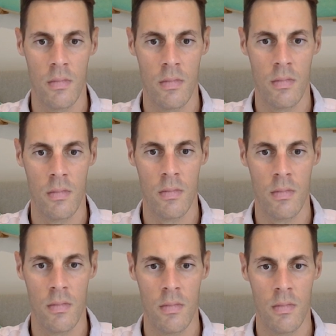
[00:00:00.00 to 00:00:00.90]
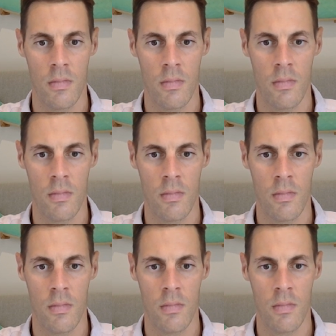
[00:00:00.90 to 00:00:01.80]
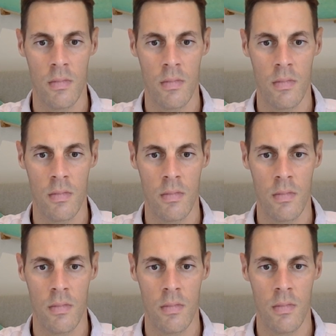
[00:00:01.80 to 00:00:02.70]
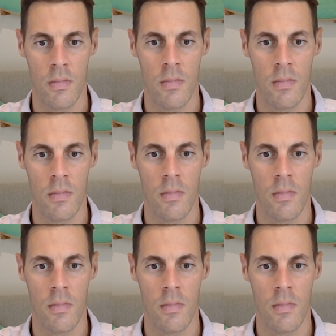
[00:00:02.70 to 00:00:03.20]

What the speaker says: The person shown says nothing.